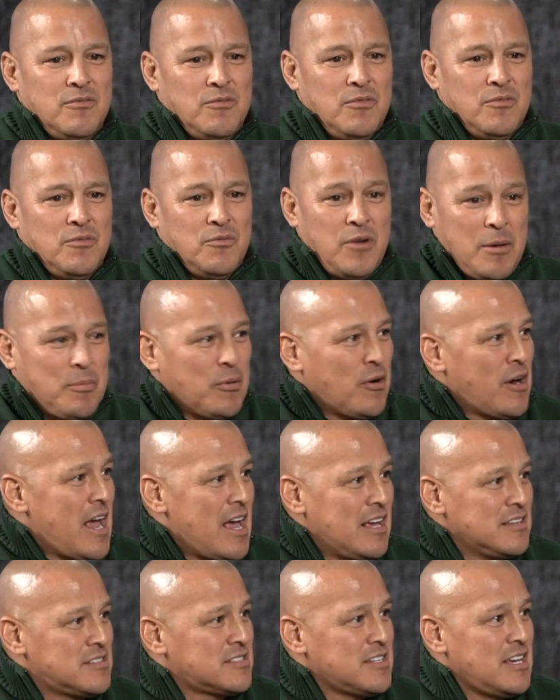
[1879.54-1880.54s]
Ray
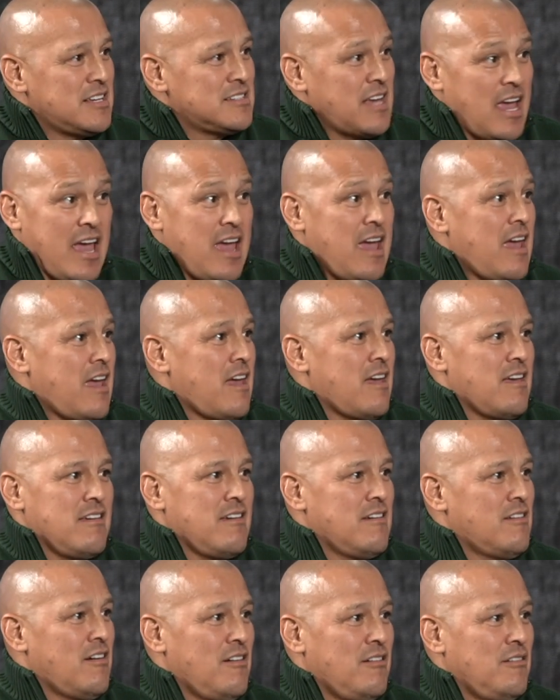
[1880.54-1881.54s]
Perez says, hey,
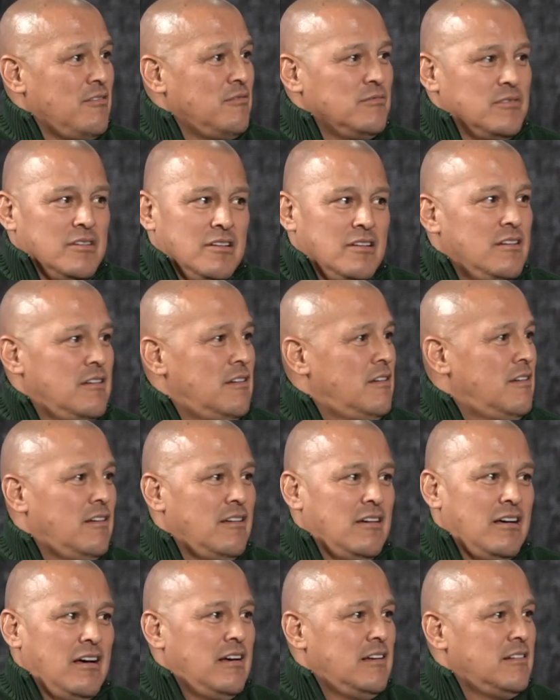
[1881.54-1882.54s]

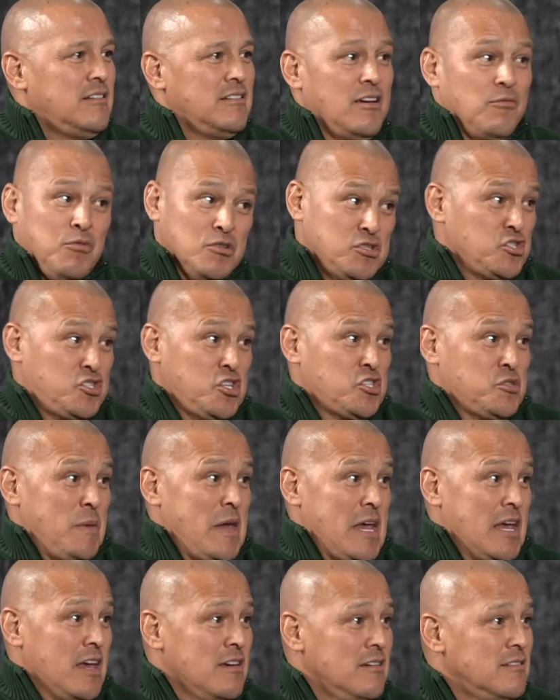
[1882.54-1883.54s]
it wasn't just
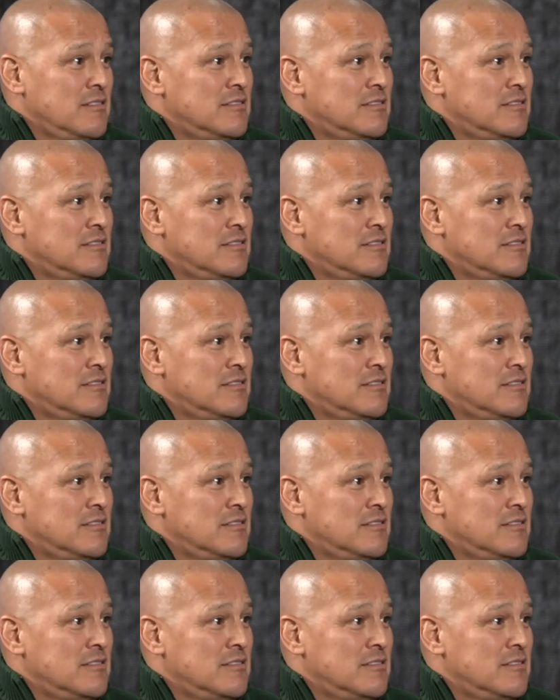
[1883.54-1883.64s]
me,